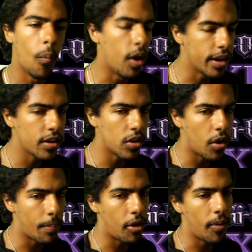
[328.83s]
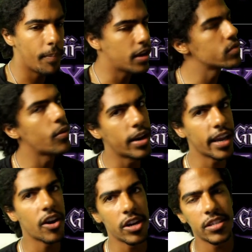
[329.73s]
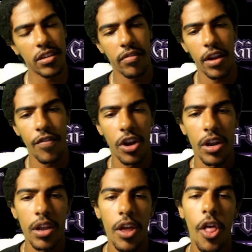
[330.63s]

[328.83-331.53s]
1 Global, because we want to get cards to the graveyard,